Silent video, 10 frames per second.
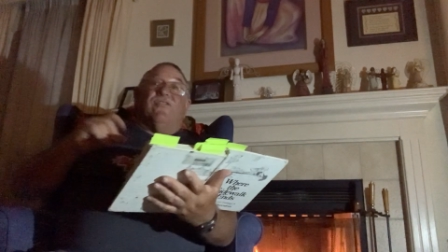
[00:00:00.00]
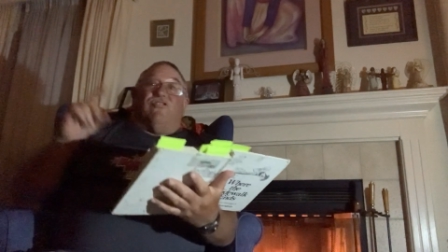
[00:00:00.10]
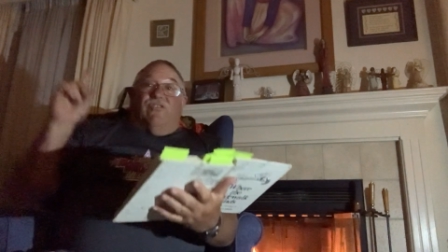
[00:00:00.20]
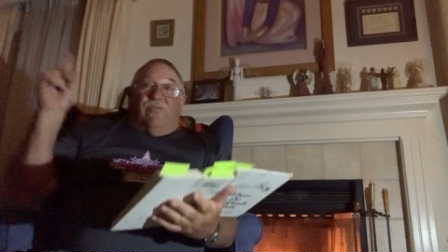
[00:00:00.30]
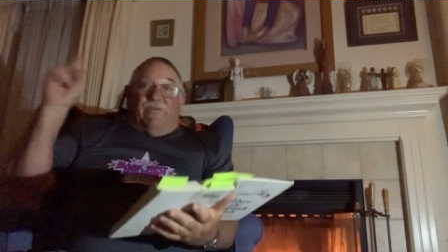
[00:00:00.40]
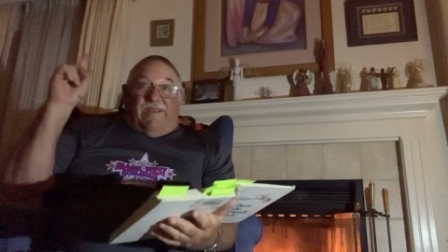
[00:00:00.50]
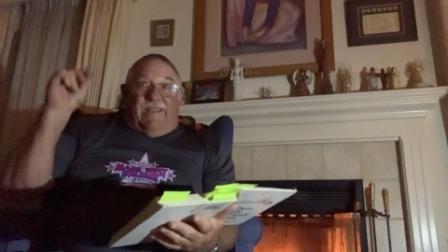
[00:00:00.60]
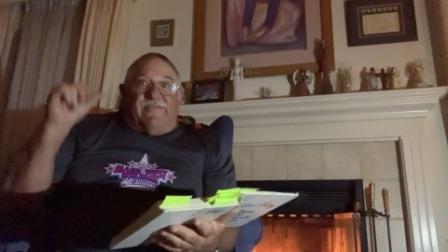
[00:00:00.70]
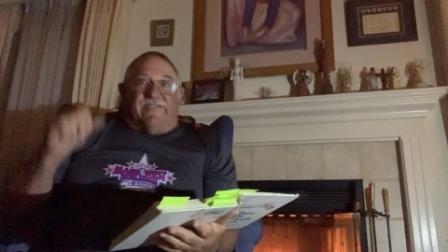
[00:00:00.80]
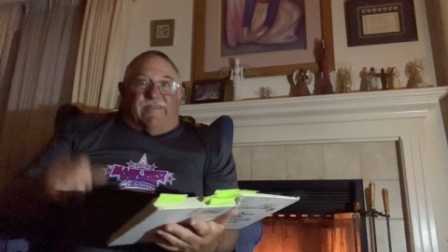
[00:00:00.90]
Children,
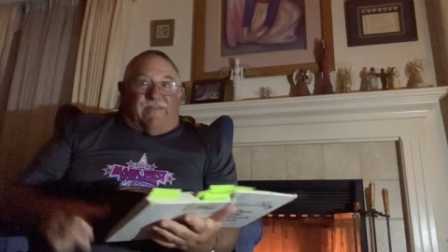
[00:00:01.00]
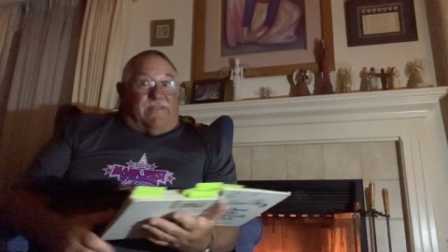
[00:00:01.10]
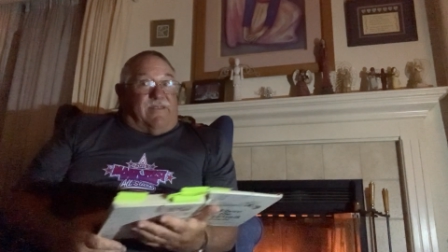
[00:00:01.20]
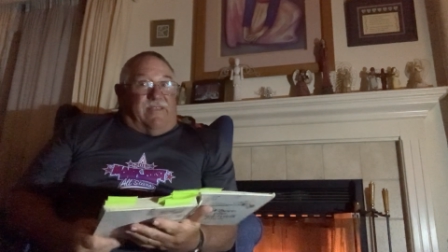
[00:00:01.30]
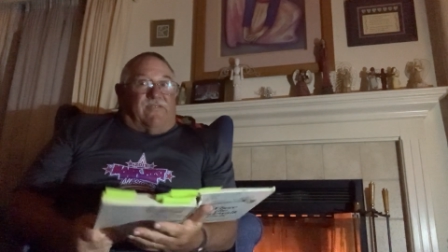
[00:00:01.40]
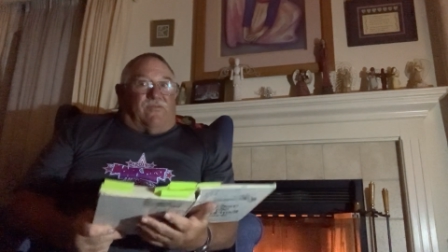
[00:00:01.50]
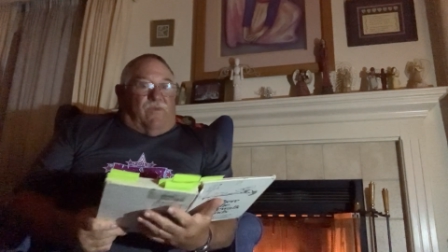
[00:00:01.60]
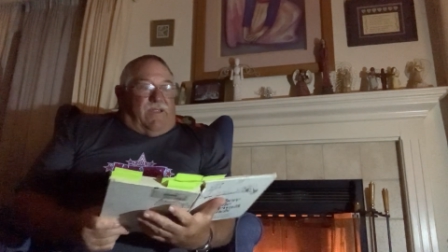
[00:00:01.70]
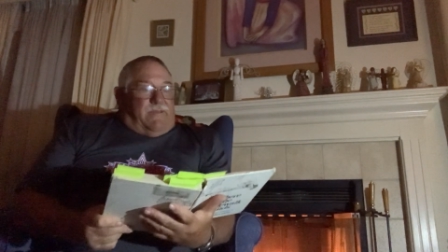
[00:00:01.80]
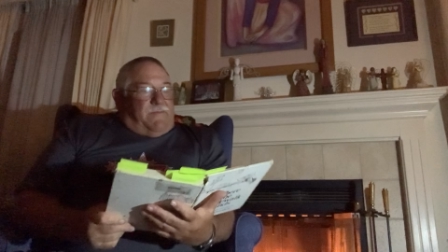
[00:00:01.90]
listen to this one.